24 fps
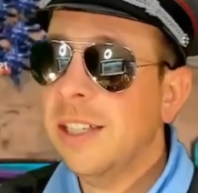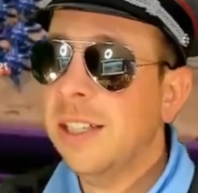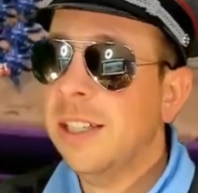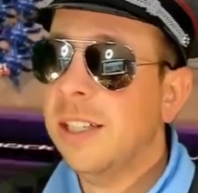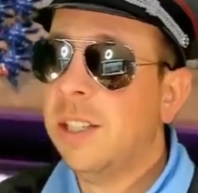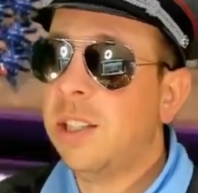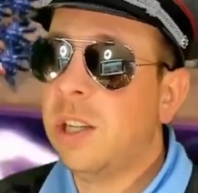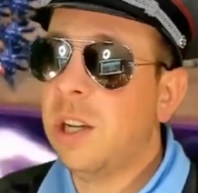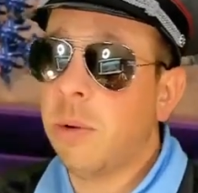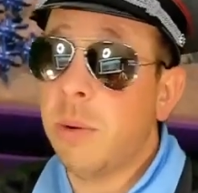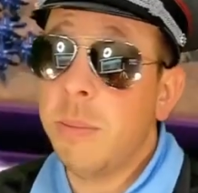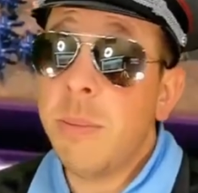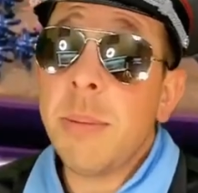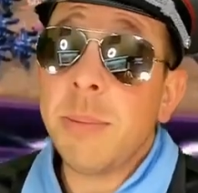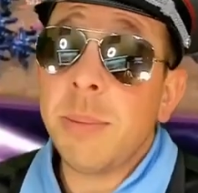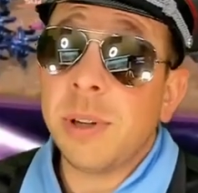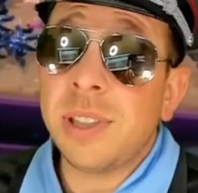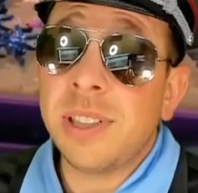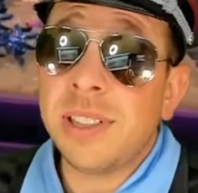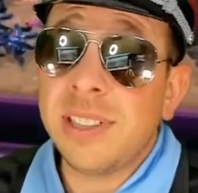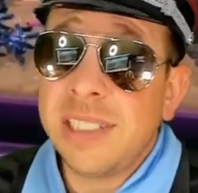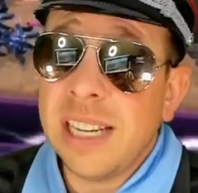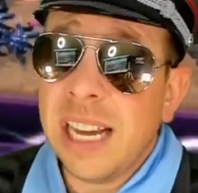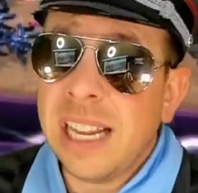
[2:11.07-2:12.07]
So remember,
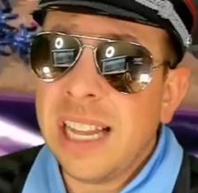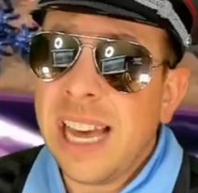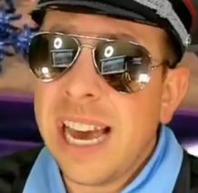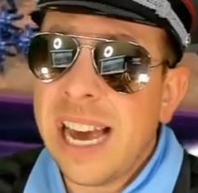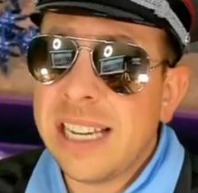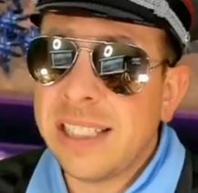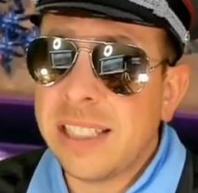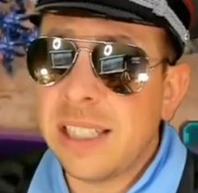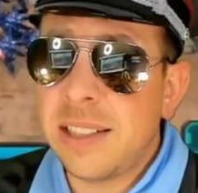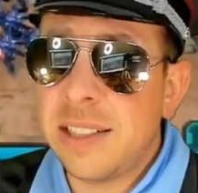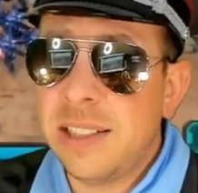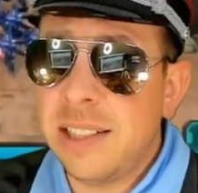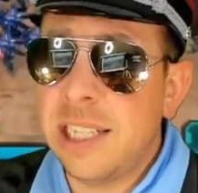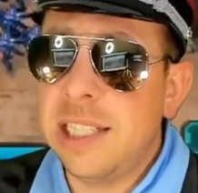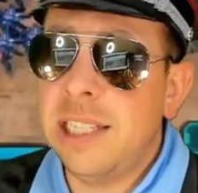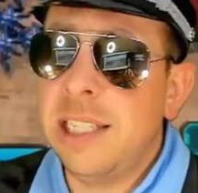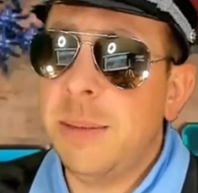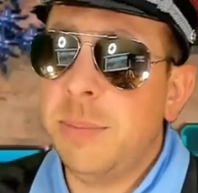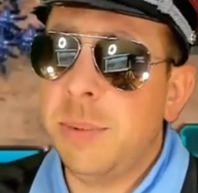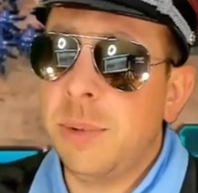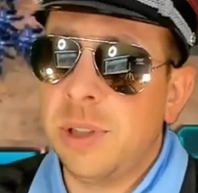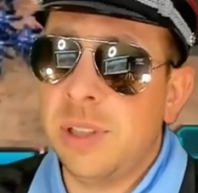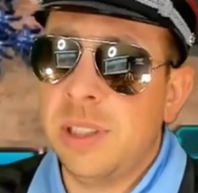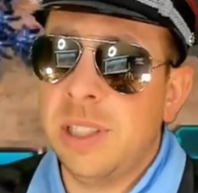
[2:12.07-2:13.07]
Stella has a
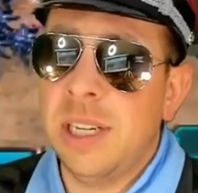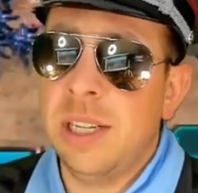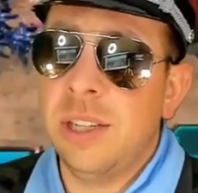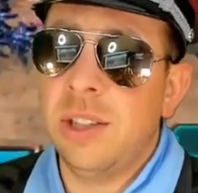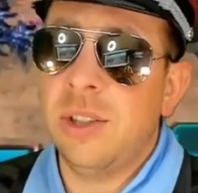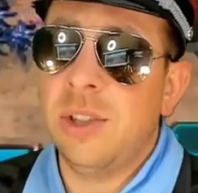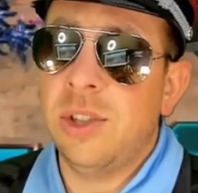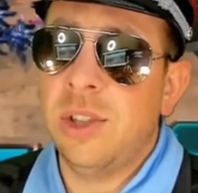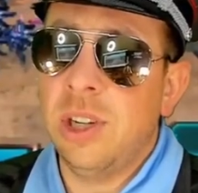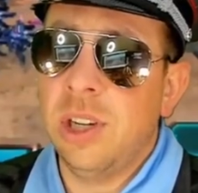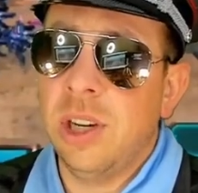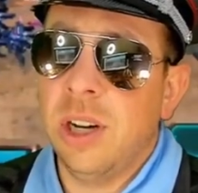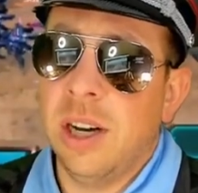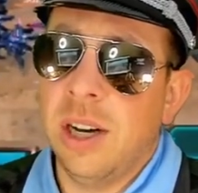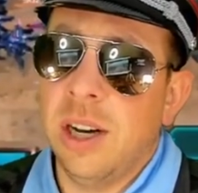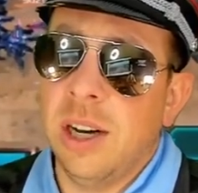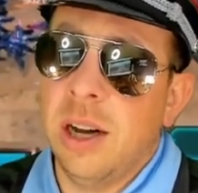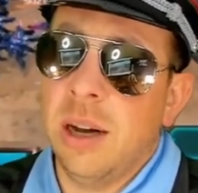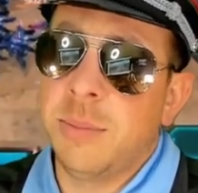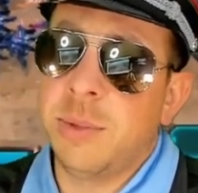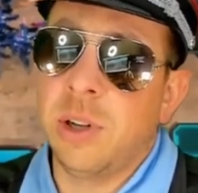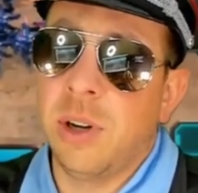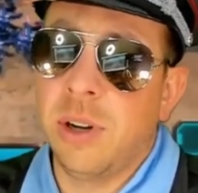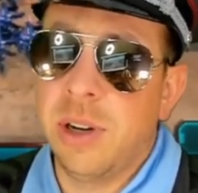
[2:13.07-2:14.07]

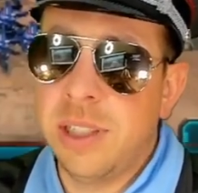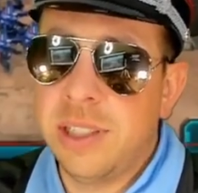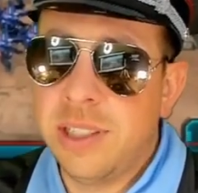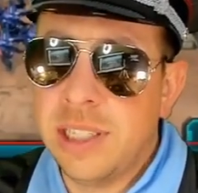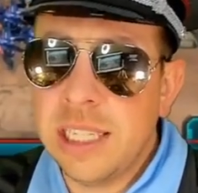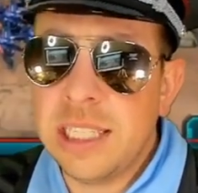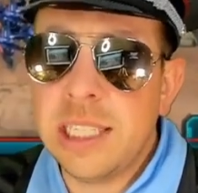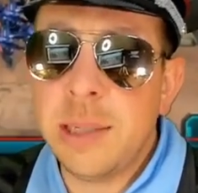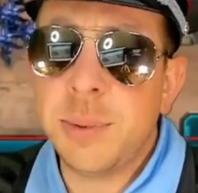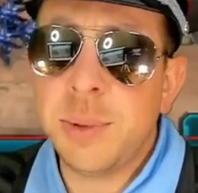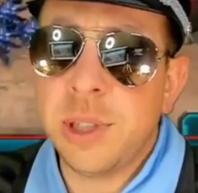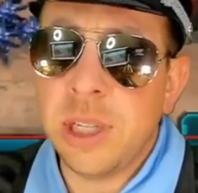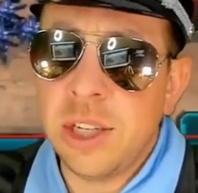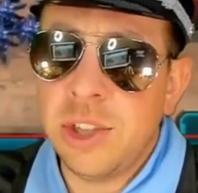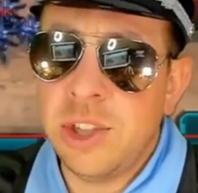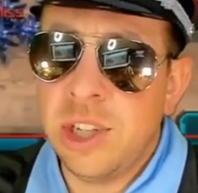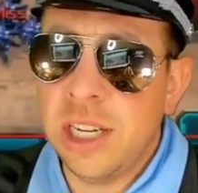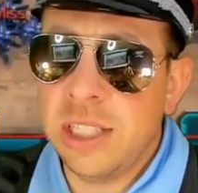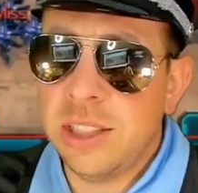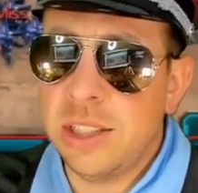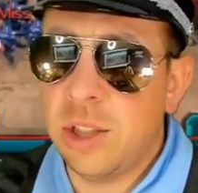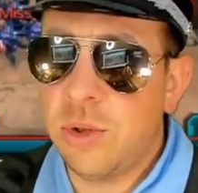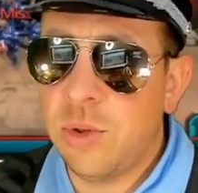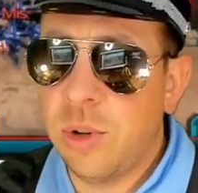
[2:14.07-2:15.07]
60%
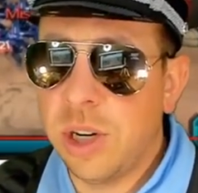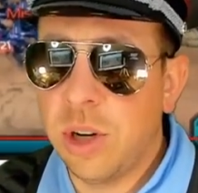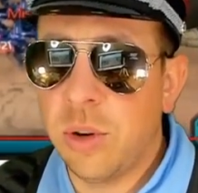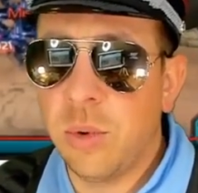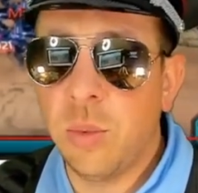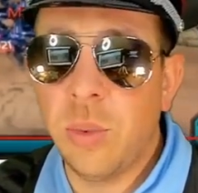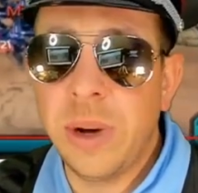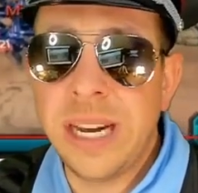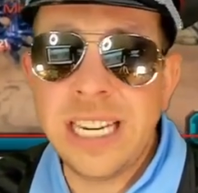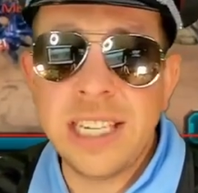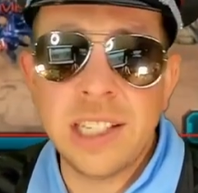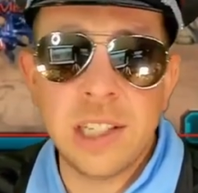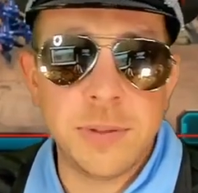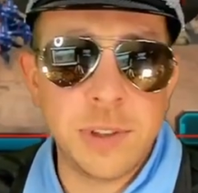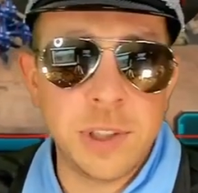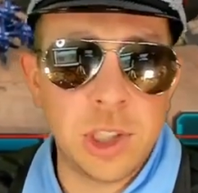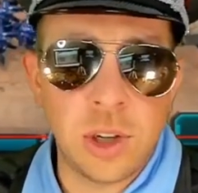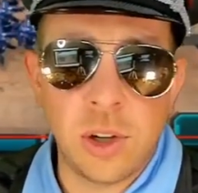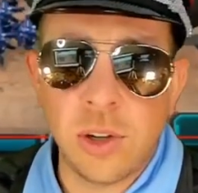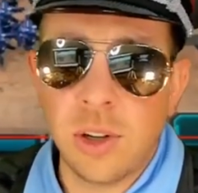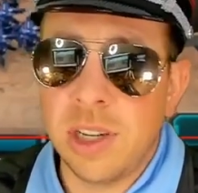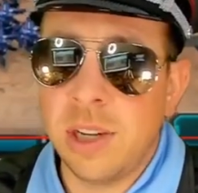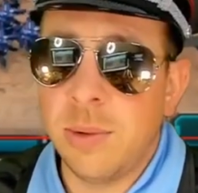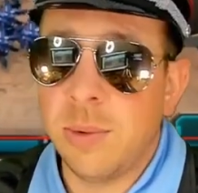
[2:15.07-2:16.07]
chance to trigger Wings of
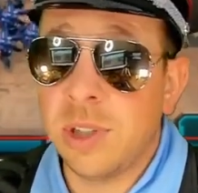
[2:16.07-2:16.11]
Eternity,